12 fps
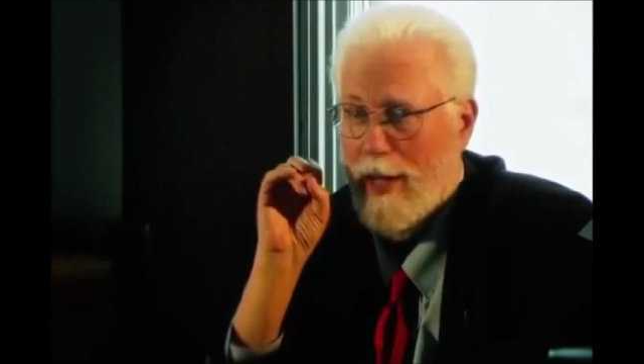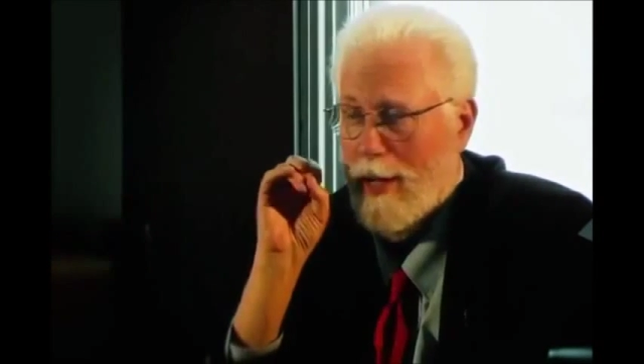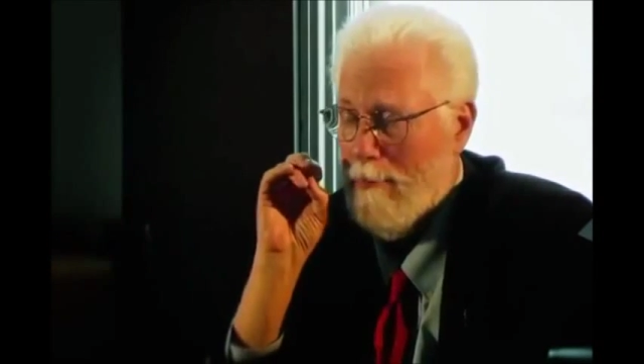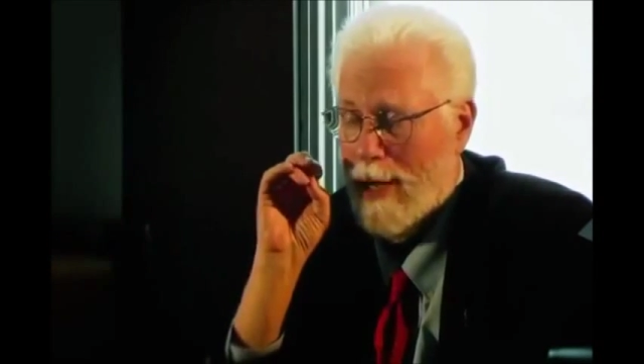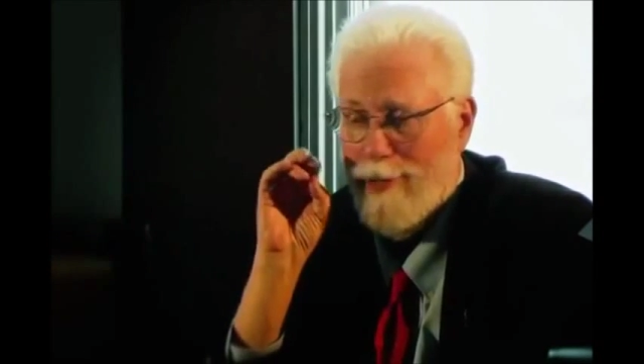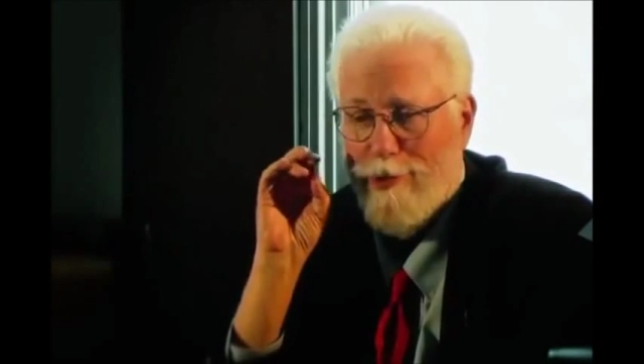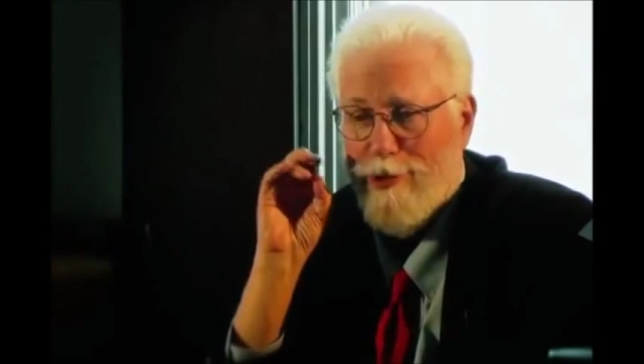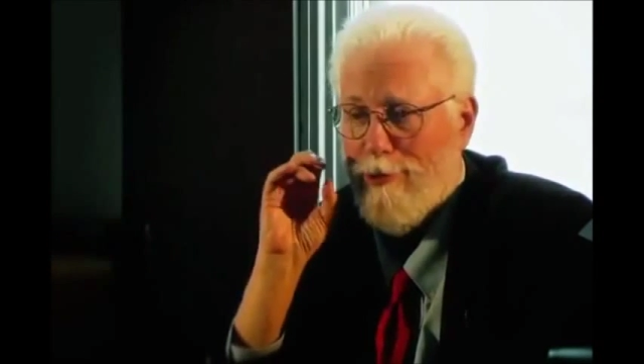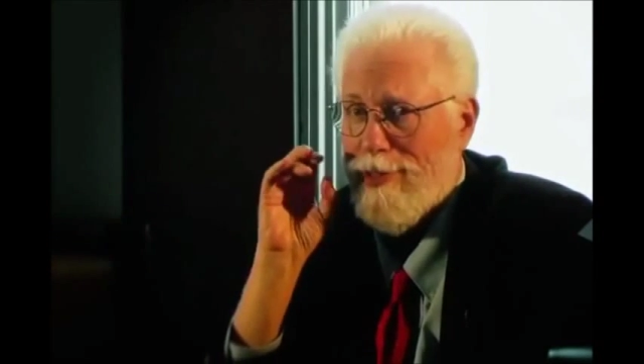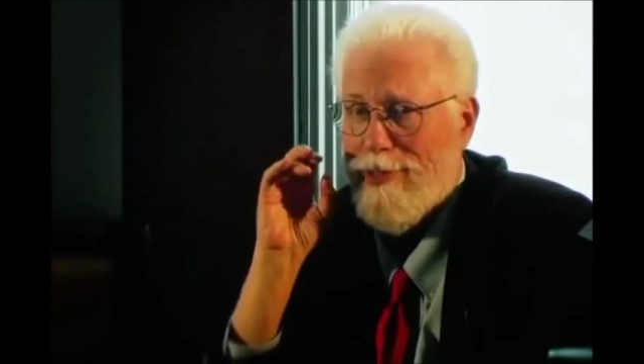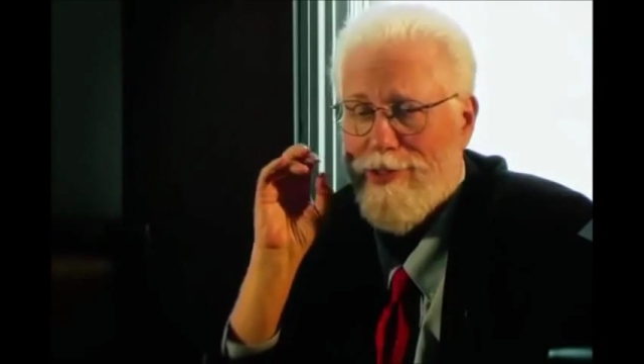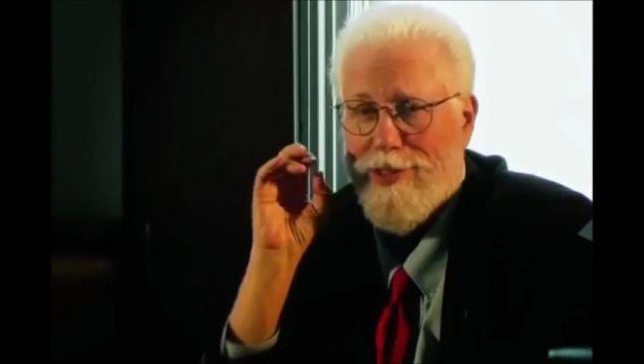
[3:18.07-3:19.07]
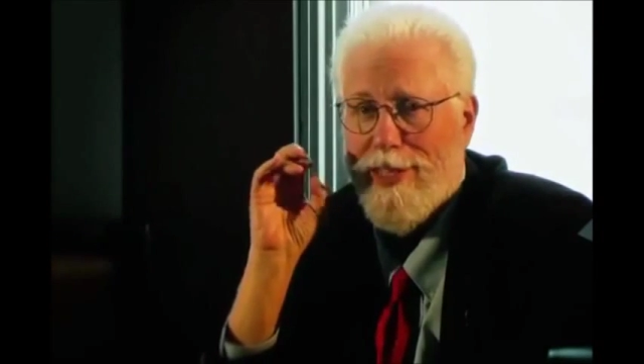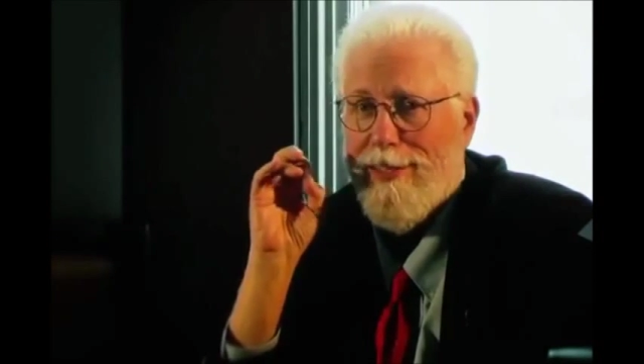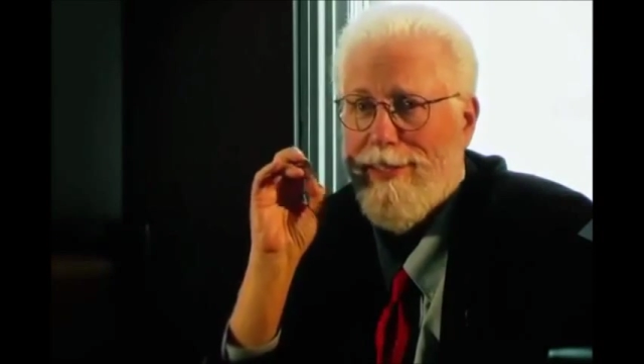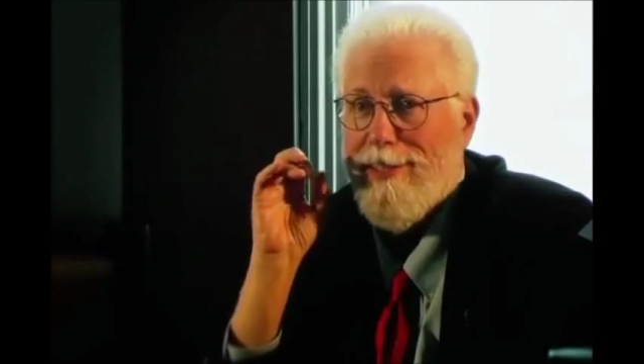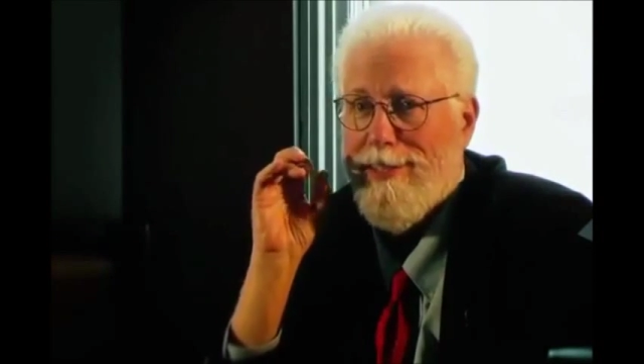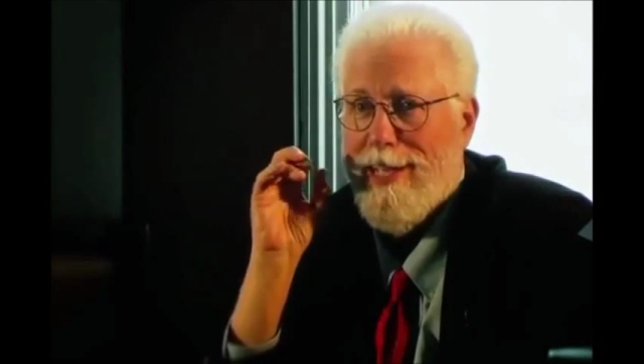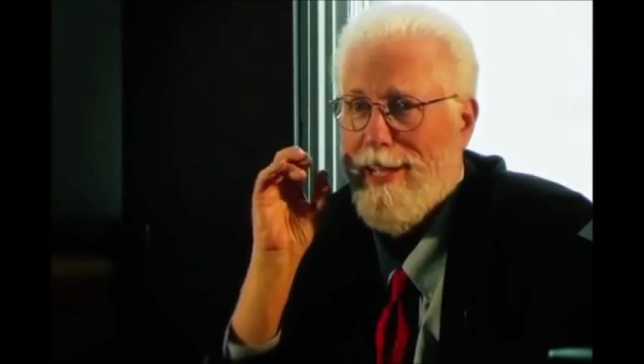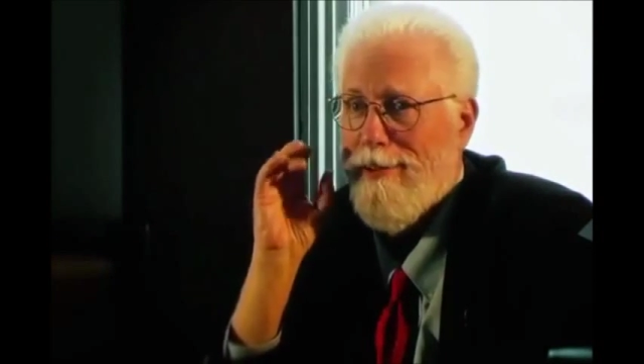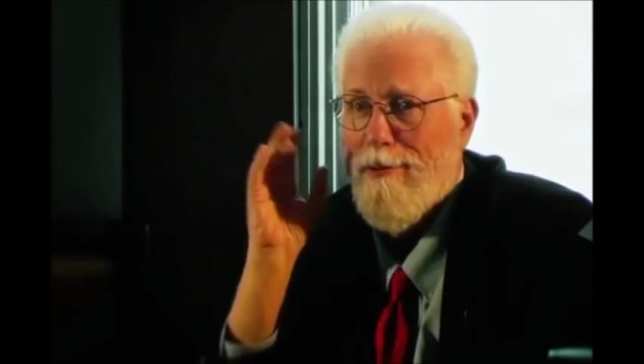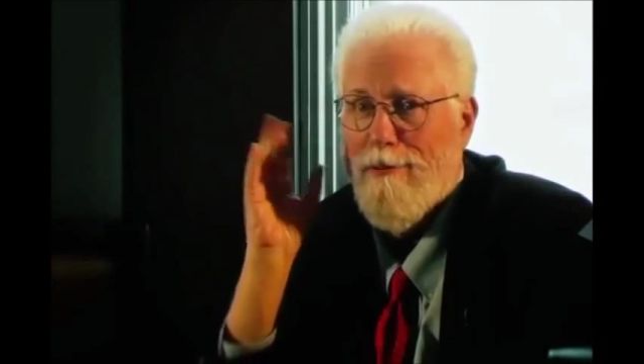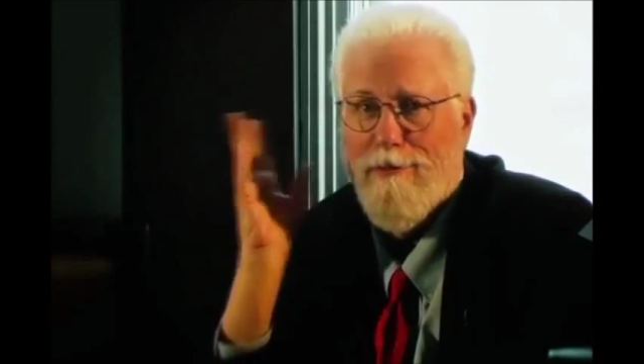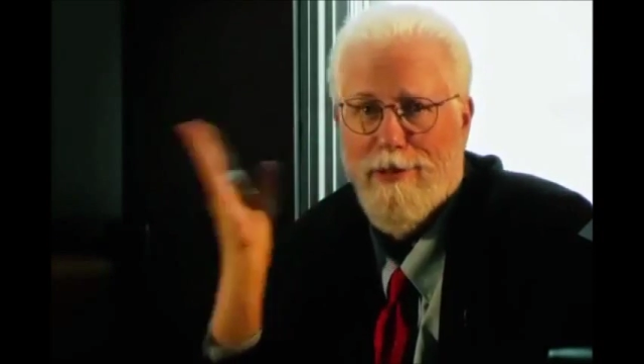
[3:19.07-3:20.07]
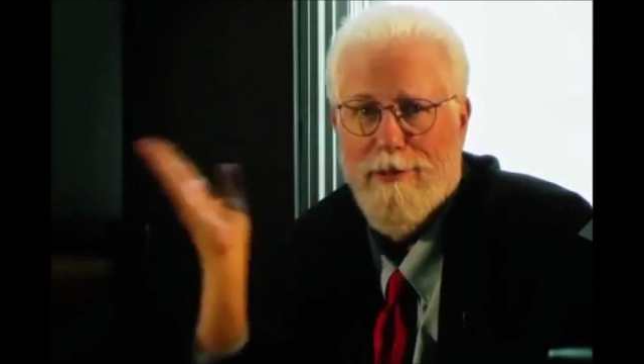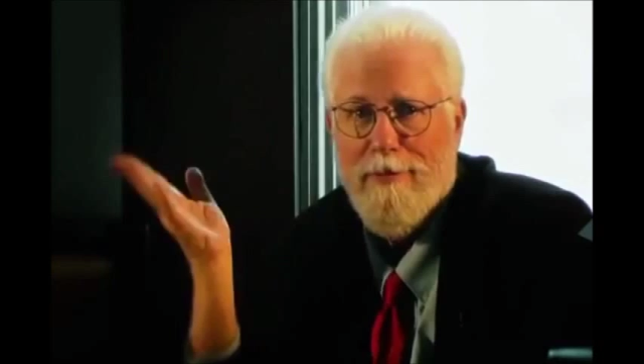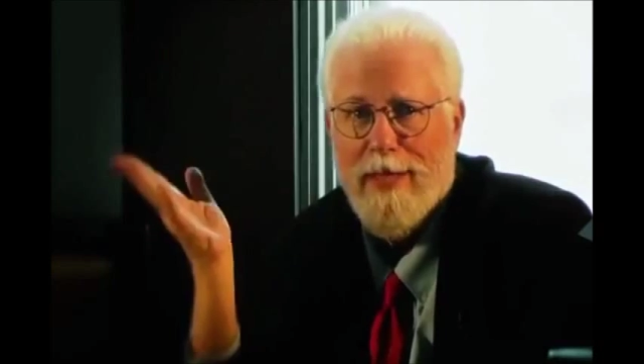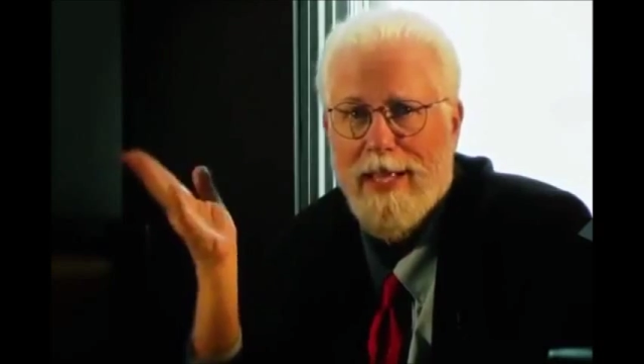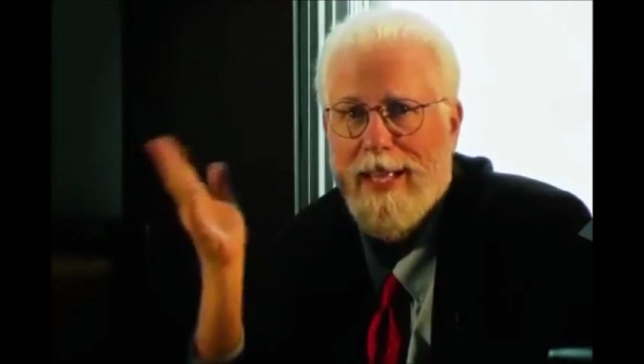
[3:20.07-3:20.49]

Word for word: a monstrous thing to take over?